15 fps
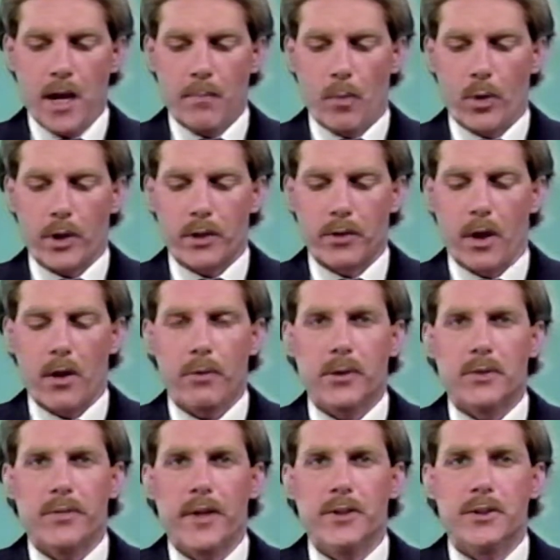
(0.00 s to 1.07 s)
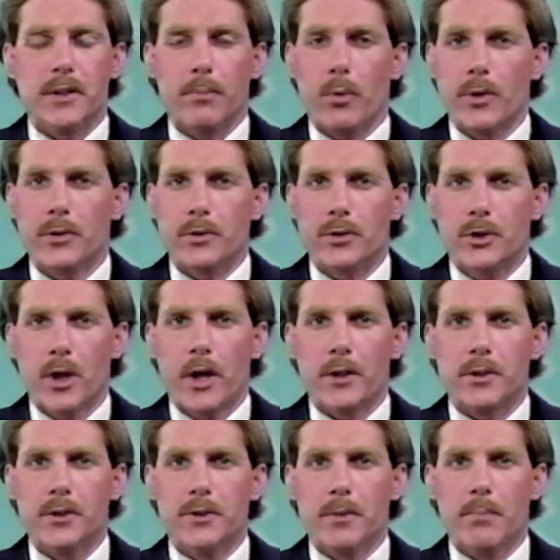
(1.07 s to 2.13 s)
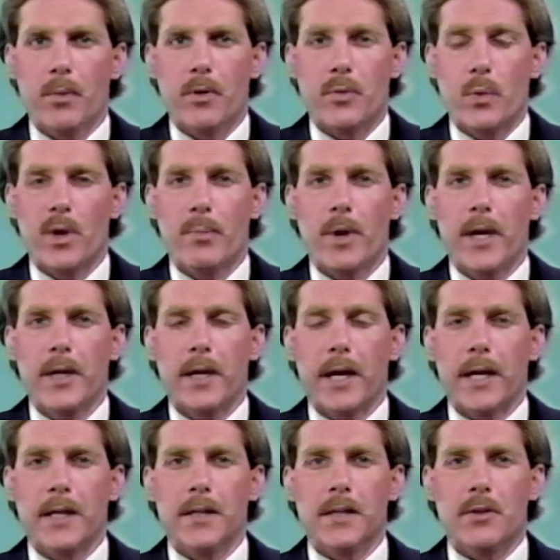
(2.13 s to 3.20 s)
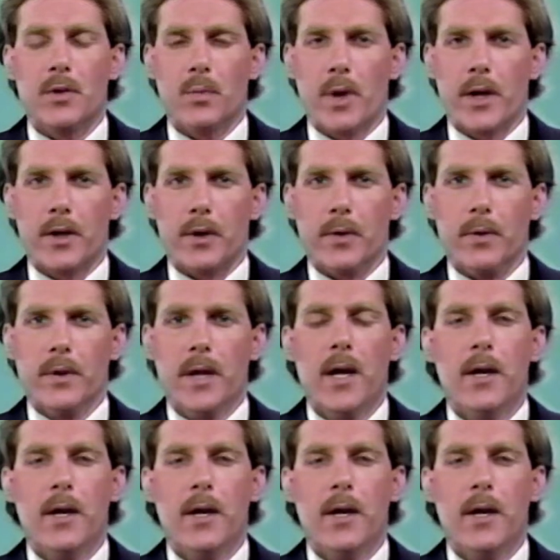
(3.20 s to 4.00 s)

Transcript: Morgenthaler is facing abortion charges in both Winnipeg and in Toronto.